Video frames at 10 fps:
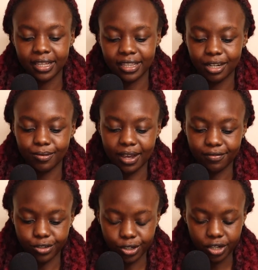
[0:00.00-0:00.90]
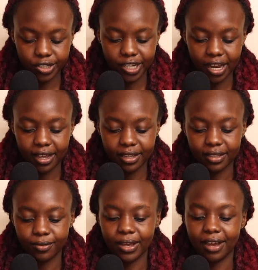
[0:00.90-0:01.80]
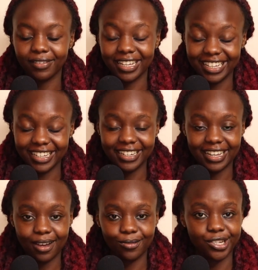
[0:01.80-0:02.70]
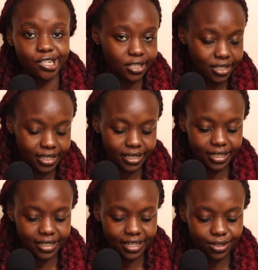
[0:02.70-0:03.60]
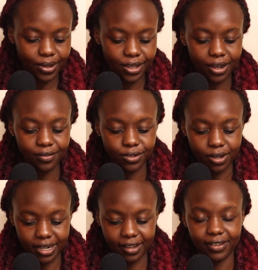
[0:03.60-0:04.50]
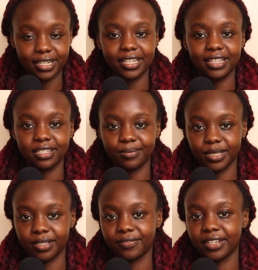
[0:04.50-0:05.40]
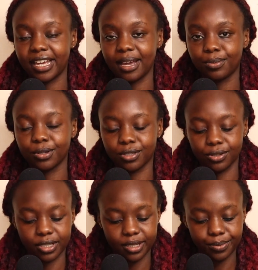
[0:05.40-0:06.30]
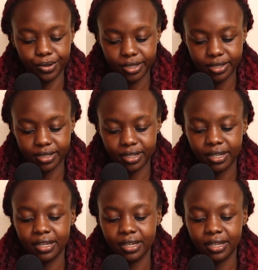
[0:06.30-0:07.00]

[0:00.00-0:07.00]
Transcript: Then we have Georgia, we have India, which is 60 days, where you have to arrive at either specific airports or seaports.